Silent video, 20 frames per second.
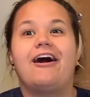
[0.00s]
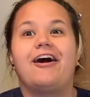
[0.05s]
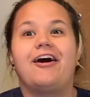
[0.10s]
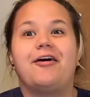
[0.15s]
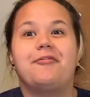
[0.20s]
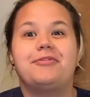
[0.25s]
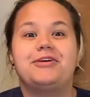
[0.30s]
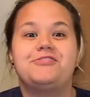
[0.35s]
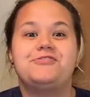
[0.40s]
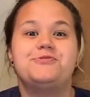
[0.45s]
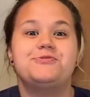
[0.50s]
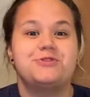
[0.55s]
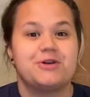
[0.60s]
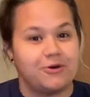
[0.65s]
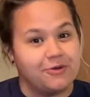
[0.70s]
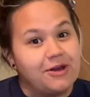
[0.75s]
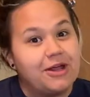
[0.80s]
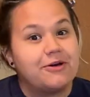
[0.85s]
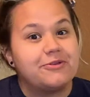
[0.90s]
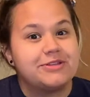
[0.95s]
If you
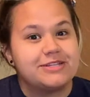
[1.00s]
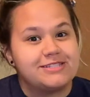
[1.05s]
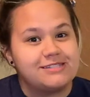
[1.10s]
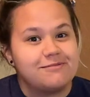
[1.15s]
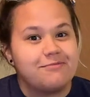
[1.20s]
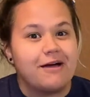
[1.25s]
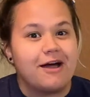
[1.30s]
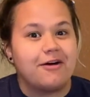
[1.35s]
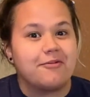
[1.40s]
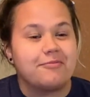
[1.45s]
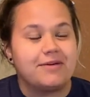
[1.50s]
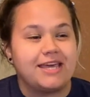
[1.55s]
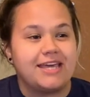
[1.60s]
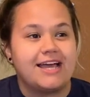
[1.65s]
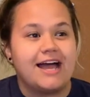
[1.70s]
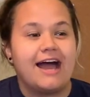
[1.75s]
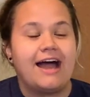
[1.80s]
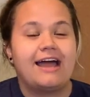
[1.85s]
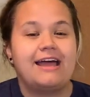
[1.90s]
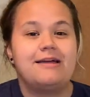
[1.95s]
don't know this about me,
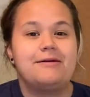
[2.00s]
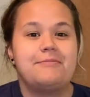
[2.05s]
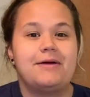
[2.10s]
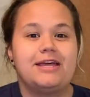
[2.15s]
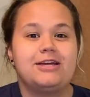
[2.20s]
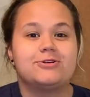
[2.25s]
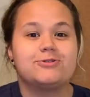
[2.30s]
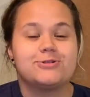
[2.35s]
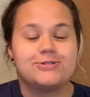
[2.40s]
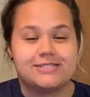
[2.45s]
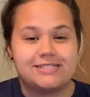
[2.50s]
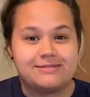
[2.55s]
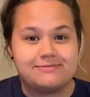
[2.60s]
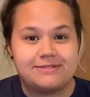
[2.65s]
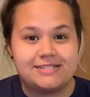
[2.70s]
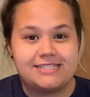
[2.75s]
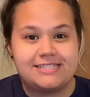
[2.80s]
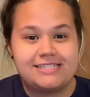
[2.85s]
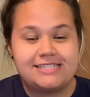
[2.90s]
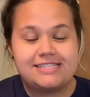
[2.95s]
I am a
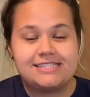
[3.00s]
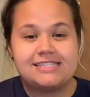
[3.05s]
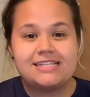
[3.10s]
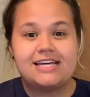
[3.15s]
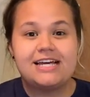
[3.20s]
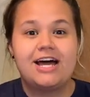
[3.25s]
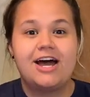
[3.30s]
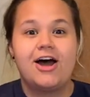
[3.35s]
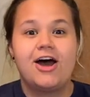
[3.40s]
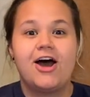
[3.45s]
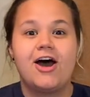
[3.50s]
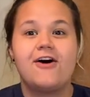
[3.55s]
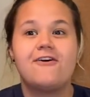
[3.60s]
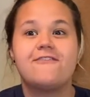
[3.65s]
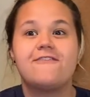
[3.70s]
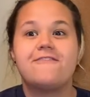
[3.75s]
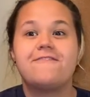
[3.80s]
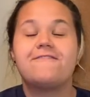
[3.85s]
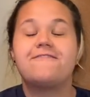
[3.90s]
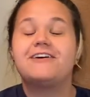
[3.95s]
Christmas
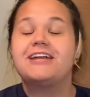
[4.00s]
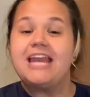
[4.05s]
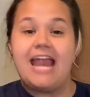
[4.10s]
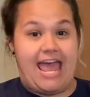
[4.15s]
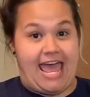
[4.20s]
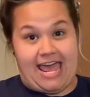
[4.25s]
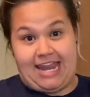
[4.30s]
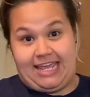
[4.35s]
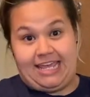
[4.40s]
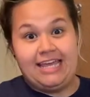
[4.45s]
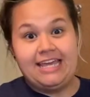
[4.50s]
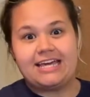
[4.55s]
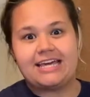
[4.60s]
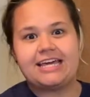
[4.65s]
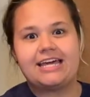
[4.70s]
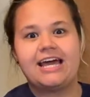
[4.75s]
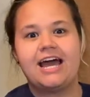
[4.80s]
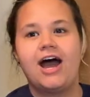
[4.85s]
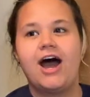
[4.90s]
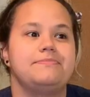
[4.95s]
fanatic.
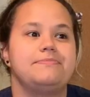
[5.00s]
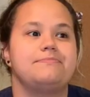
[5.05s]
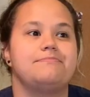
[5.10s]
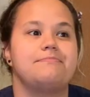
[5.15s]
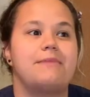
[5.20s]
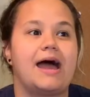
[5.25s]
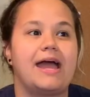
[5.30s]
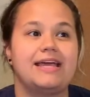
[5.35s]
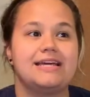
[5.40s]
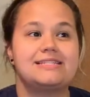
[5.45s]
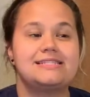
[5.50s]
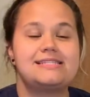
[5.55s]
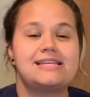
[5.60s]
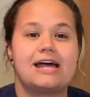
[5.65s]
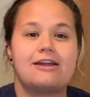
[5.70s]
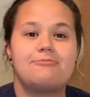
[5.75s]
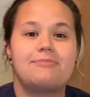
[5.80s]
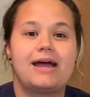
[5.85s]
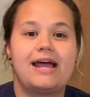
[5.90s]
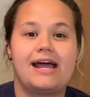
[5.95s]
My
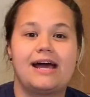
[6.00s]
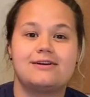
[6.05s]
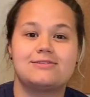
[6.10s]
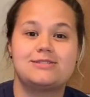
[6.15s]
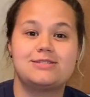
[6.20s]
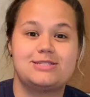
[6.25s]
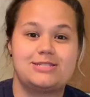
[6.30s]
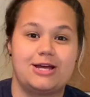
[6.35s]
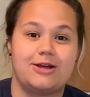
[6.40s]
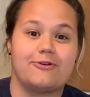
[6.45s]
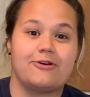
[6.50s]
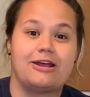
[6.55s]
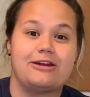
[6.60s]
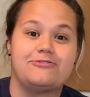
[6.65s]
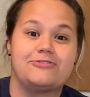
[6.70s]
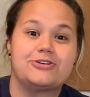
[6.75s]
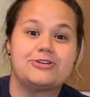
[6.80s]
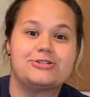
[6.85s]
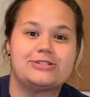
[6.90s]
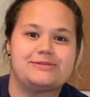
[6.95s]
inside of my house is decorated
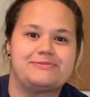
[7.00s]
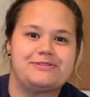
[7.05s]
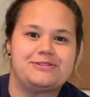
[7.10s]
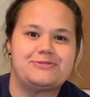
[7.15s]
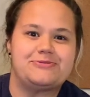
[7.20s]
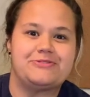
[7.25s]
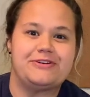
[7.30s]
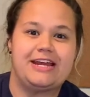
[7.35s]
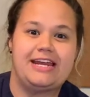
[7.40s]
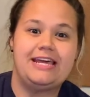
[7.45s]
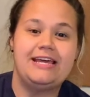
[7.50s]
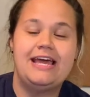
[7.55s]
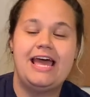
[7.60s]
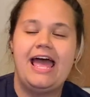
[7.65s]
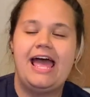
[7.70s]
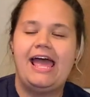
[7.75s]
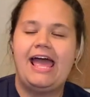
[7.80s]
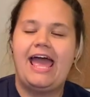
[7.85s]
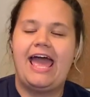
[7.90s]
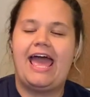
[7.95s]
for Christmas already,
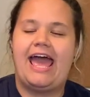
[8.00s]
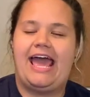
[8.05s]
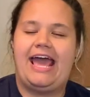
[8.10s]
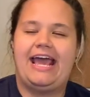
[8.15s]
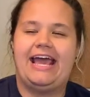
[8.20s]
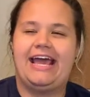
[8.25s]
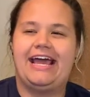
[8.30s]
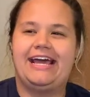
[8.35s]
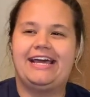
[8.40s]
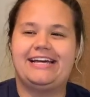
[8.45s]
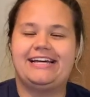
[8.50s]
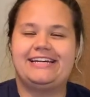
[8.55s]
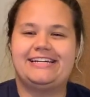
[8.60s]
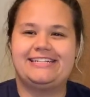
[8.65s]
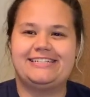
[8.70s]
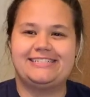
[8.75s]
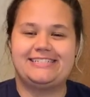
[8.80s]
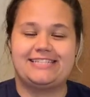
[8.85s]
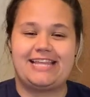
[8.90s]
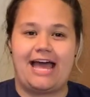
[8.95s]

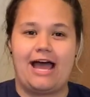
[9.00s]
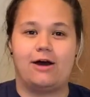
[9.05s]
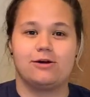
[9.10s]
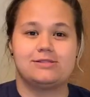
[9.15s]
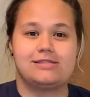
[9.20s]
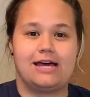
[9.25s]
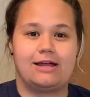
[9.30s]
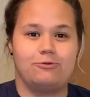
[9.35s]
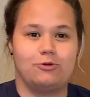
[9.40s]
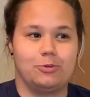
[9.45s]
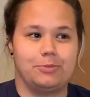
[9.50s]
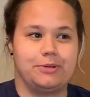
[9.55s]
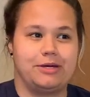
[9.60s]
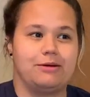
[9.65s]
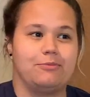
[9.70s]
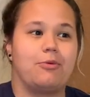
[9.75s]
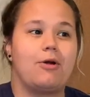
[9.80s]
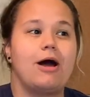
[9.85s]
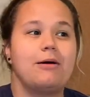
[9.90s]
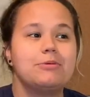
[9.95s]
and the outside will
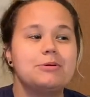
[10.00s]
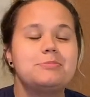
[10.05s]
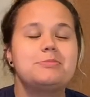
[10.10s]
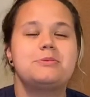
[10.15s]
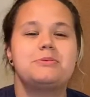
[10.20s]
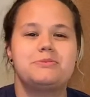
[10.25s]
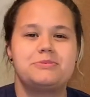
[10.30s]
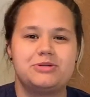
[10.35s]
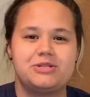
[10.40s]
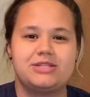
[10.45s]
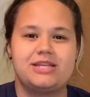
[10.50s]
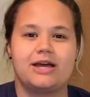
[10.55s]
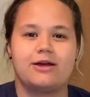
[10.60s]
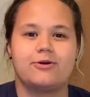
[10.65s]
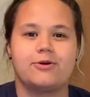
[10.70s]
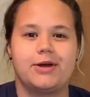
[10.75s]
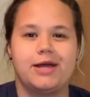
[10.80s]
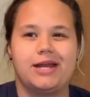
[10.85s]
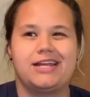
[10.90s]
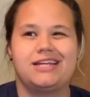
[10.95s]
probably be
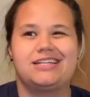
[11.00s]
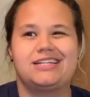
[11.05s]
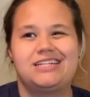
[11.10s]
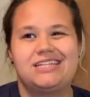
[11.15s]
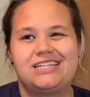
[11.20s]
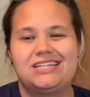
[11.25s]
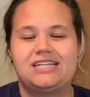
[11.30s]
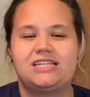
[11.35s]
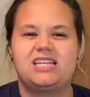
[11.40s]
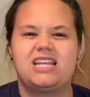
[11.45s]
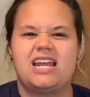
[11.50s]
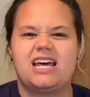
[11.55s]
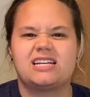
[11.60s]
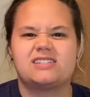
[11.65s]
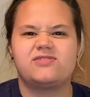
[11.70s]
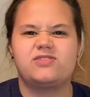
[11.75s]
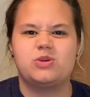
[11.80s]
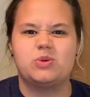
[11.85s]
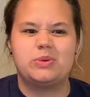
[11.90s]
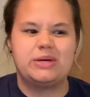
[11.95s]
decorated in the next
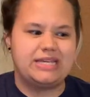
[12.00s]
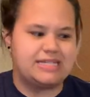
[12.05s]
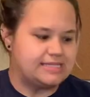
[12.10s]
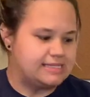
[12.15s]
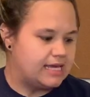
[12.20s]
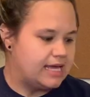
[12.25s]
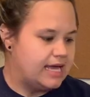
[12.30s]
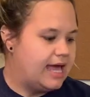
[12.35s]
few weeks.